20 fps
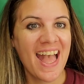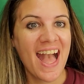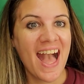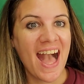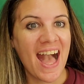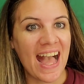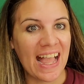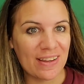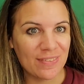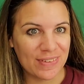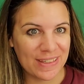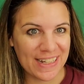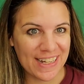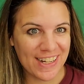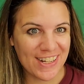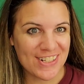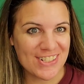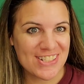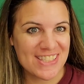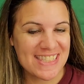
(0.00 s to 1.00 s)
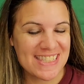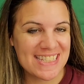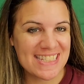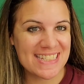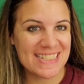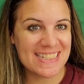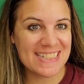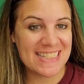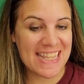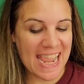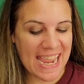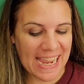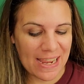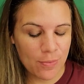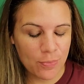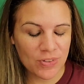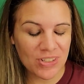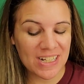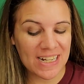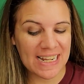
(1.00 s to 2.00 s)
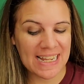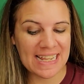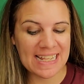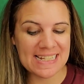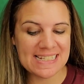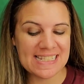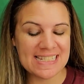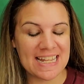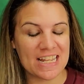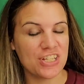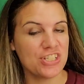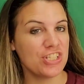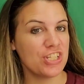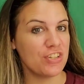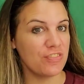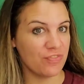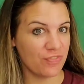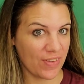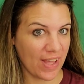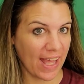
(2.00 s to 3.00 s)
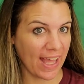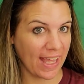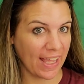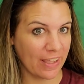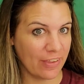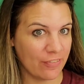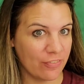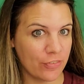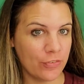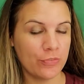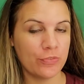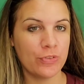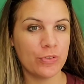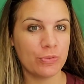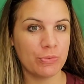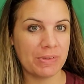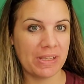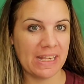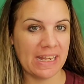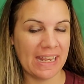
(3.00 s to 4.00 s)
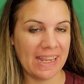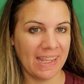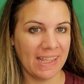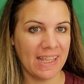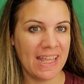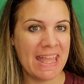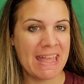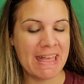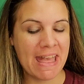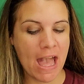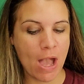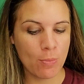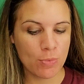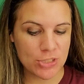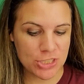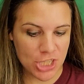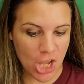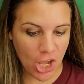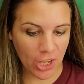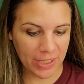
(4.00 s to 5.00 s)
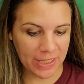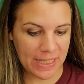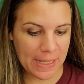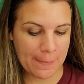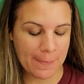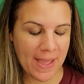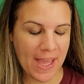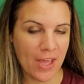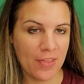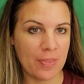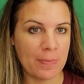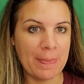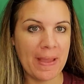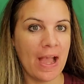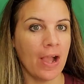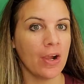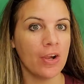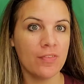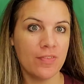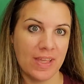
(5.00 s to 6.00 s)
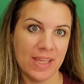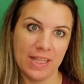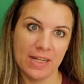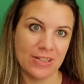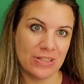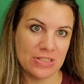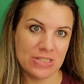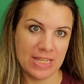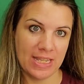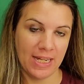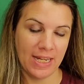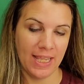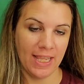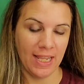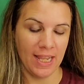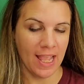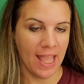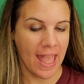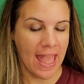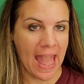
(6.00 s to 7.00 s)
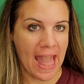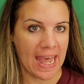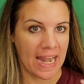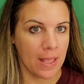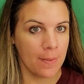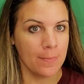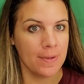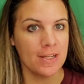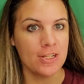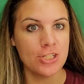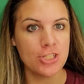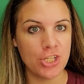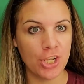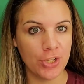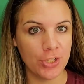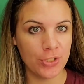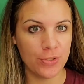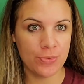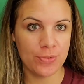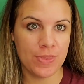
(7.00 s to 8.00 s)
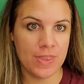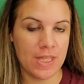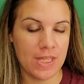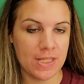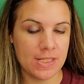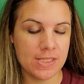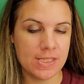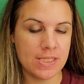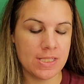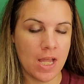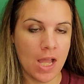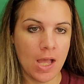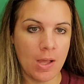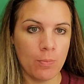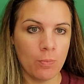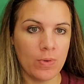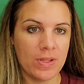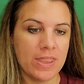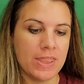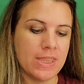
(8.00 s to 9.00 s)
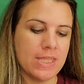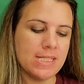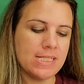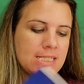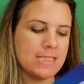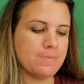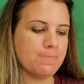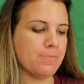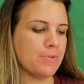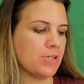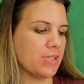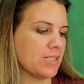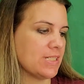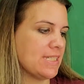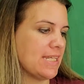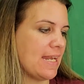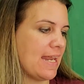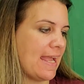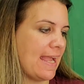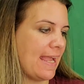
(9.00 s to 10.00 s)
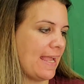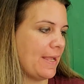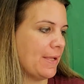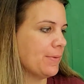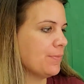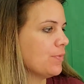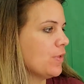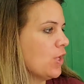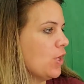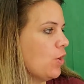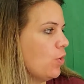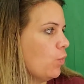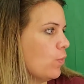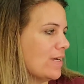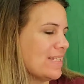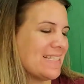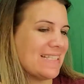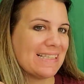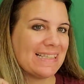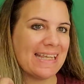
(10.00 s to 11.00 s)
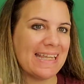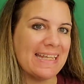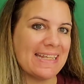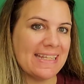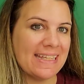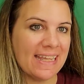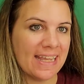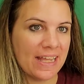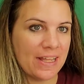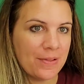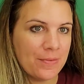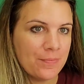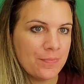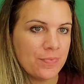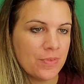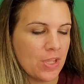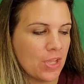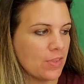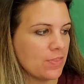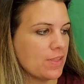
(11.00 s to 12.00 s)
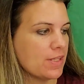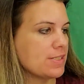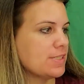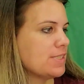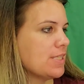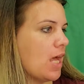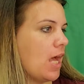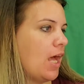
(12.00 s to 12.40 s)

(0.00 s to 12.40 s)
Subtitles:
Hi readers, today we're in session 5 for reading and we're talking about the power of annotating. And I'm going to show you this with this book today, Westlandia, that's